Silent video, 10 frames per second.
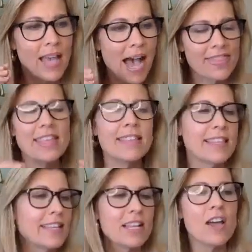I think
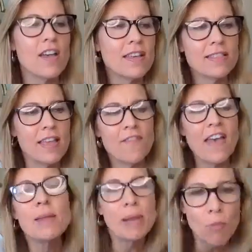that if
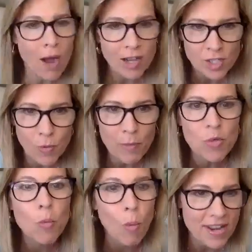anybody walks away
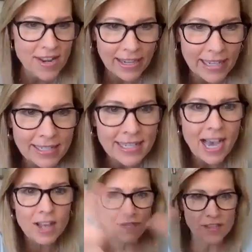with one nugget
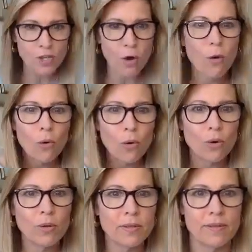out of this
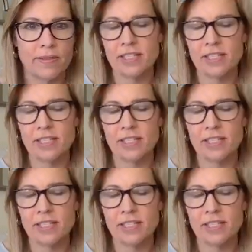whole